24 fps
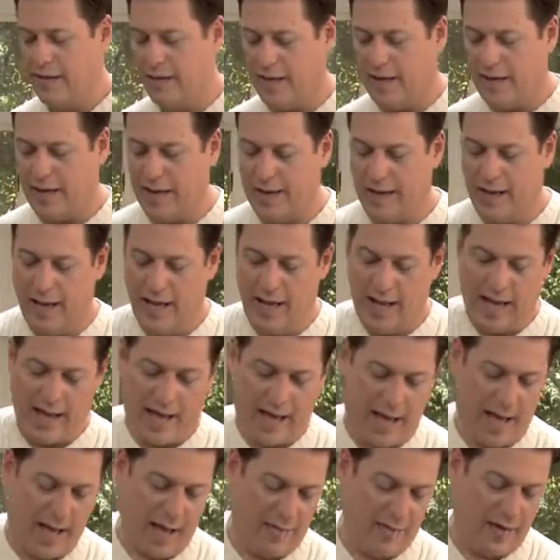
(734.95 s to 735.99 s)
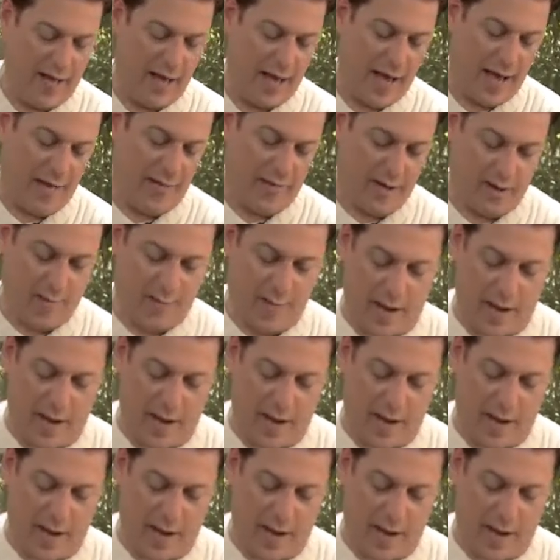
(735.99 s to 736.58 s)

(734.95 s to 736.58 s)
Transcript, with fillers: Then heavy, heavy